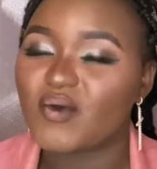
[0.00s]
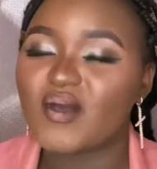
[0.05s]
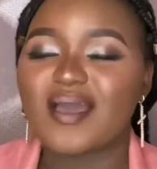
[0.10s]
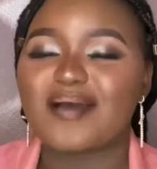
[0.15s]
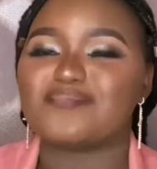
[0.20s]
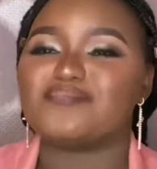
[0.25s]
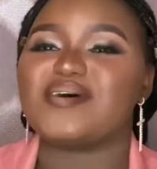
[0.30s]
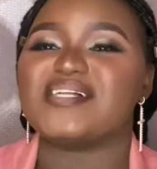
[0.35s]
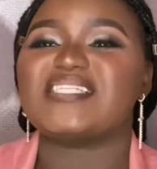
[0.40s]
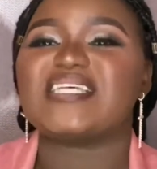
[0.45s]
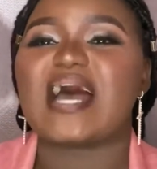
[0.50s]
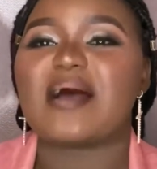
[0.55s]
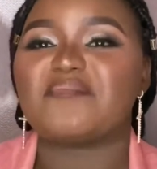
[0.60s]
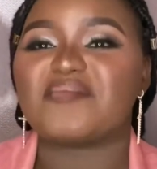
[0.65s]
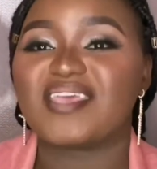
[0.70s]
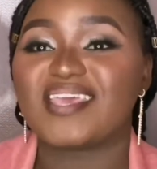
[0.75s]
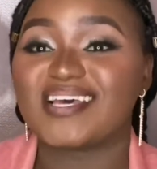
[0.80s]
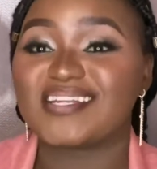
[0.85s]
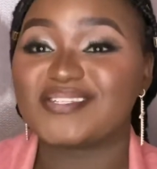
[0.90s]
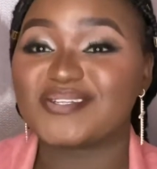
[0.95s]
but I'm
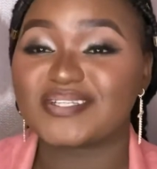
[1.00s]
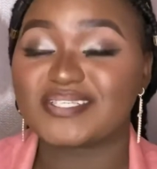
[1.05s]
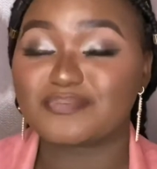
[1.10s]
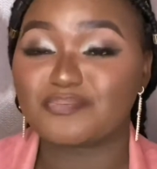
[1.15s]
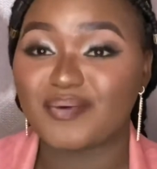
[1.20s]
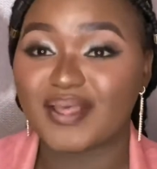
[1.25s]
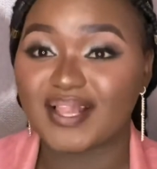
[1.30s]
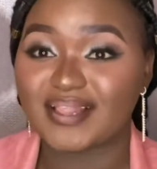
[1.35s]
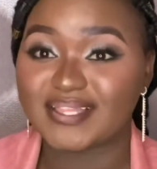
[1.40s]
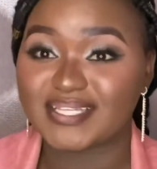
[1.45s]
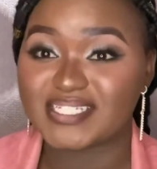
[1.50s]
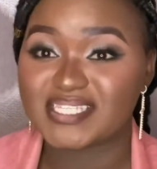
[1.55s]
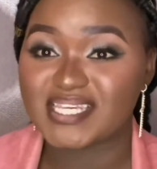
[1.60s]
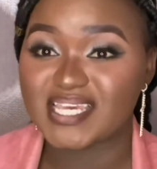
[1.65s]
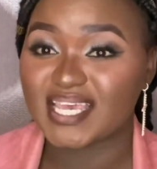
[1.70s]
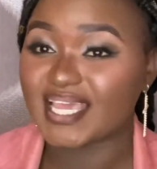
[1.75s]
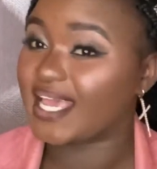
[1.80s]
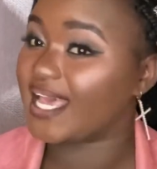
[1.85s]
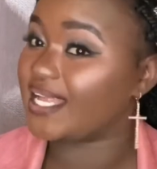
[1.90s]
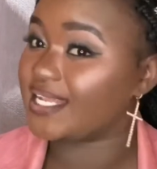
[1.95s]
here to spill the tea
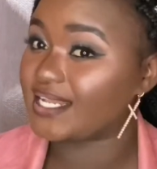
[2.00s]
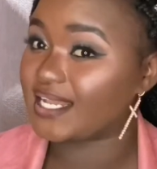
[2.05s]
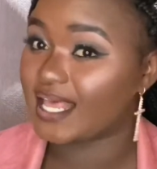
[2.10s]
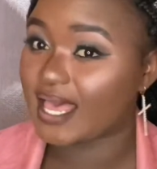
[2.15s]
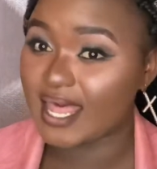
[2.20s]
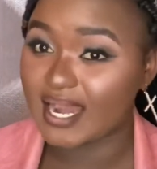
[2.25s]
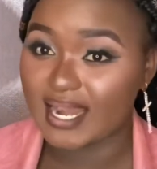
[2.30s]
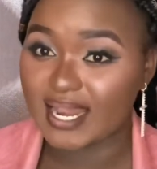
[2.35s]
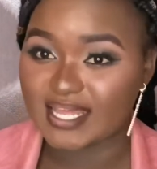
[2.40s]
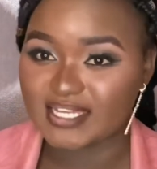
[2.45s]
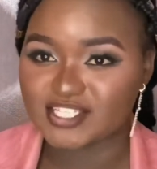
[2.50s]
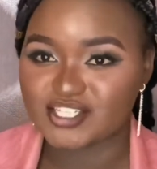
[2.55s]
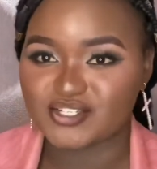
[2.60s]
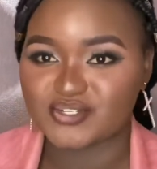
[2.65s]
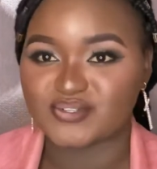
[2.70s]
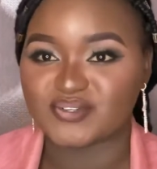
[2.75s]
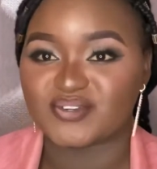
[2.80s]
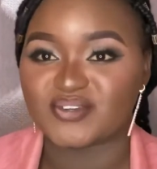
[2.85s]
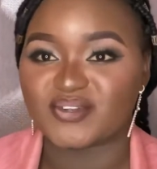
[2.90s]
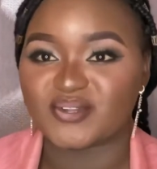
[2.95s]
and let you
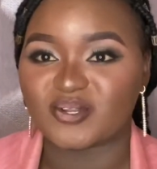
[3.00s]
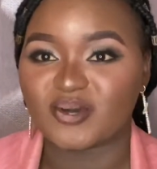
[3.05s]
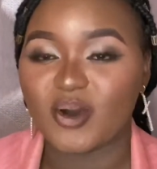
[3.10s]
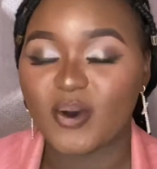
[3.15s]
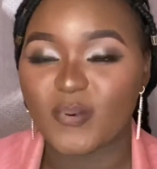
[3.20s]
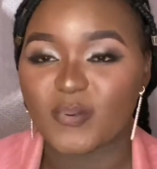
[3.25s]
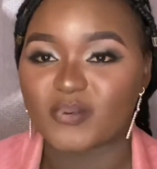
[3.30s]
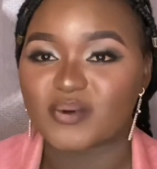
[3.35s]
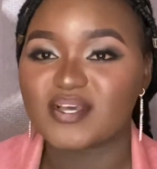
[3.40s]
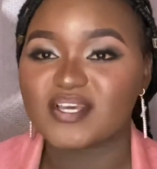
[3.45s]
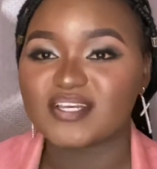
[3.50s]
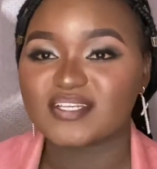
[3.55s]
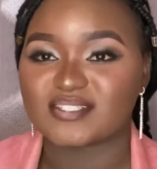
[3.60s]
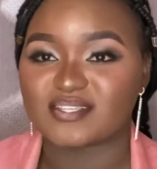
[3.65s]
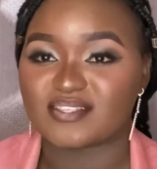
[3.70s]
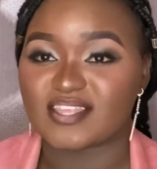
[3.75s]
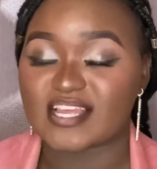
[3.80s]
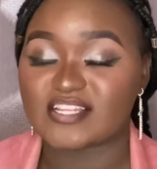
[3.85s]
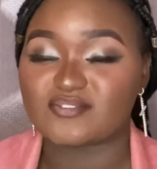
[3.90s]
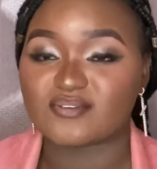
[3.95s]
know so
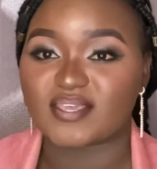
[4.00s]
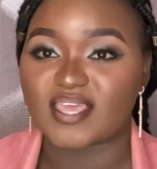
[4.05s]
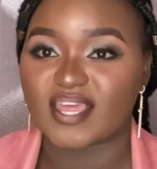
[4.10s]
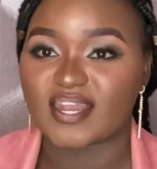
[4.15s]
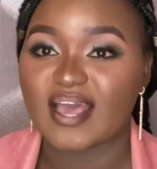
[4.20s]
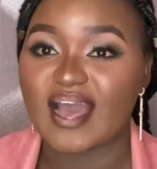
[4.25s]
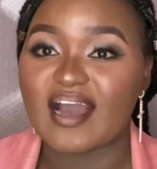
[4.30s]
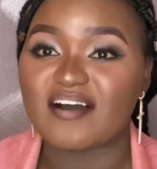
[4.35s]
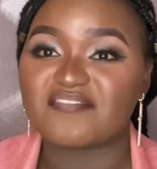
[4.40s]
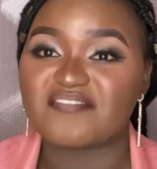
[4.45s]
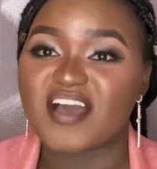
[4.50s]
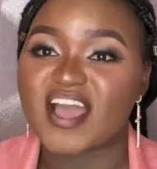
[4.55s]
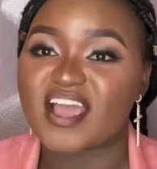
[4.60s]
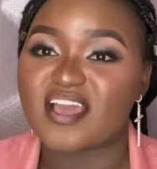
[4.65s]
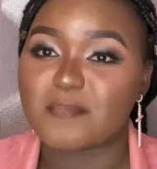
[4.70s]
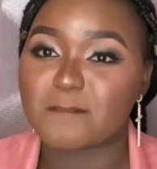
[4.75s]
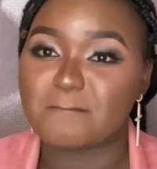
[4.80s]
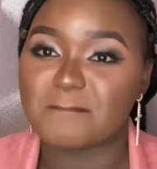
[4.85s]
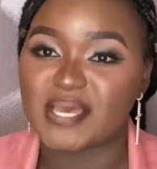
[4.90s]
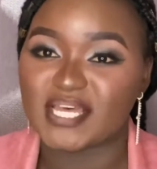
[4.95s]
that you can have
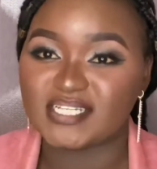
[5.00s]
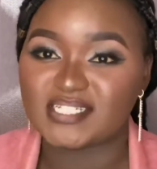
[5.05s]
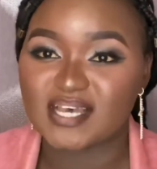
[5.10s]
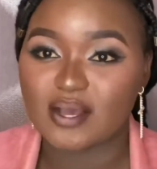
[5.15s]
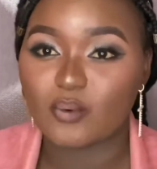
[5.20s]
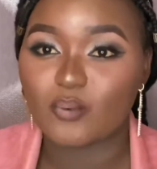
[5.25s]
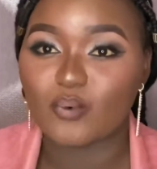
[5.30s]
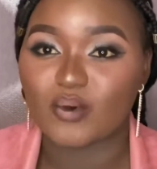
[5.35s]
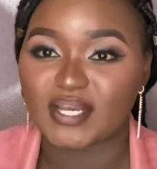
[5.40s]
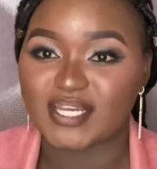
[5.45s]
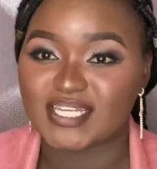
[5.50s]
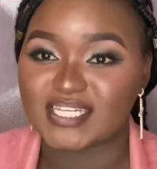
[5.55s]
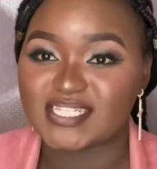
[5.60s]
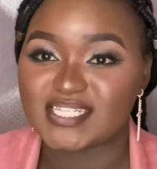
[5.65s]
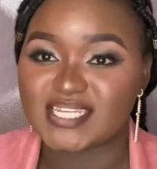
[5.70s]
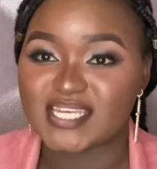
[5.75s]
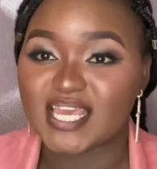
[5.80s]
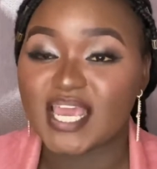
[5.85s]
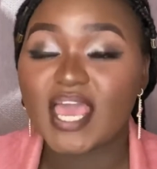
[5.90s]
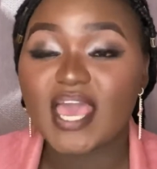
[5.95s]
better
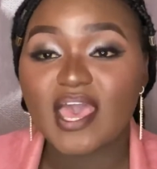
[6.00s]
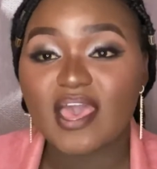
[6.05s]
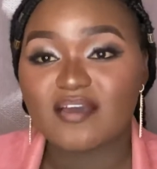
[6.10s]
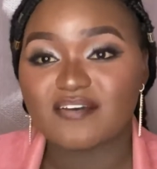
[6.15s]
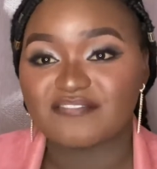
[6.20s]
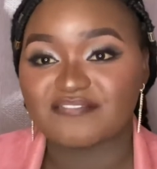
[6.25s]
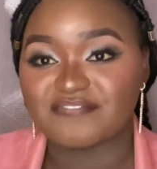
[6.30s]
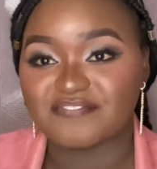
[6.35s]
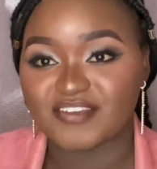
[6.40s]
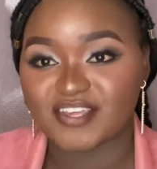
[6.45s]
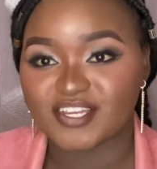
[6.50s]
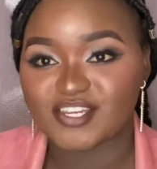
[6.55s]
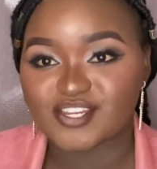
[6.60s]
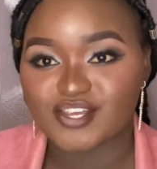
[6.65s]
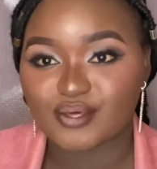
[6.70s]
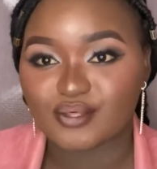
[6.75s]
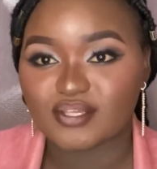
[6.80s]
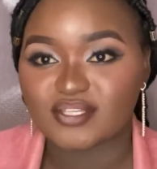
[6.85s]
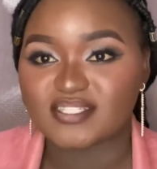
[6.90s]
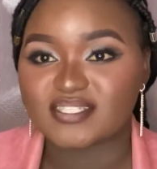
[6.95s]
quality
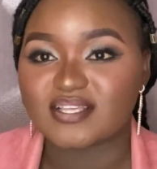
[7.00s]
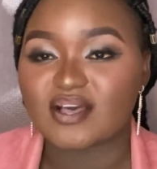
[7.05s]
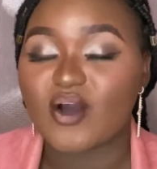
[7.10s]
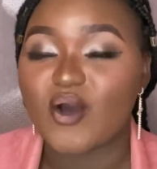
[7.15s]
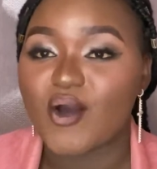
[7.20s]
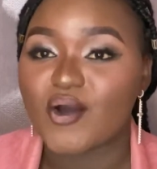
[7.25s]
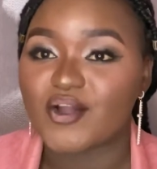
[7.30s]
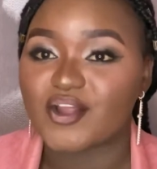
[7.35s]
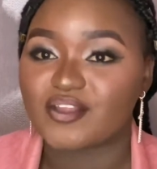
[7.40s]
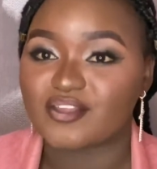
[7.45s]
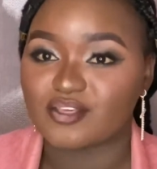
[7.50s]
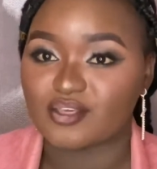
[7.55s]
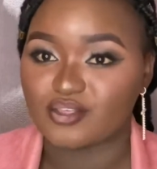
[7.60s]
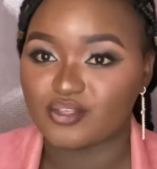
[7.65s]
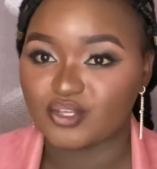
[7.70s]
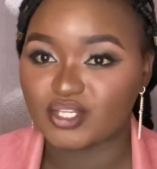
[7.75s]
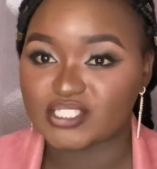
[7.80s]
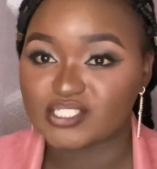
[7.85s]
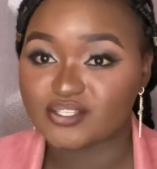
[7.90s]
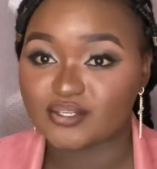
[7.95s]
videos on your
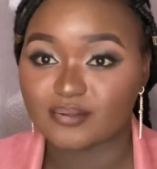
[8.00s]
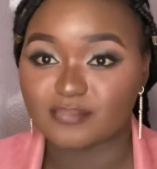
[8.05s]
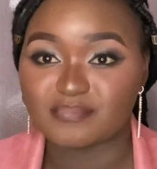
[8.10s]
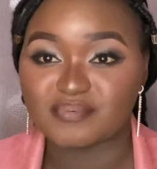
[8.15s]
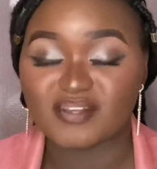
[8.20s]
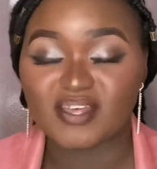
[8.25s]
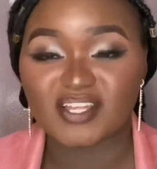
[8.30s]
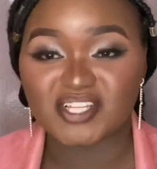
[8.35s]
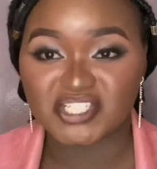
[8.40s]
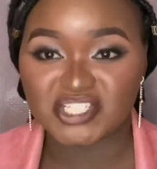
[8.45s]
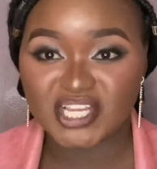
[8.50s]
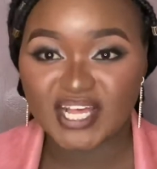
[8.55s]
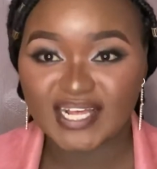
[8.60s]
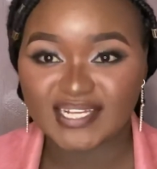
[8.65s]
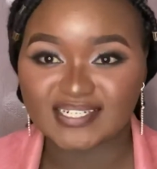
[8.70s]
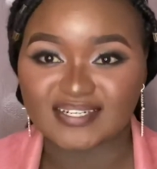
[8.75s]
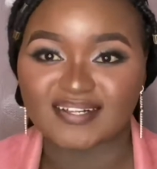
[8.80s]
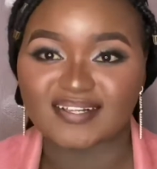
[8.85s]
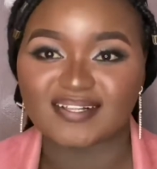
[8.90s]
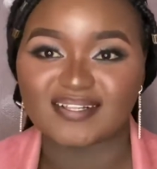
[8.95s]
YouTube
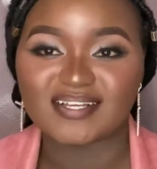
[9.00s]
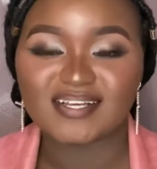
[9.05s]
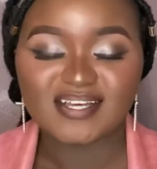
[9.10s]
channel.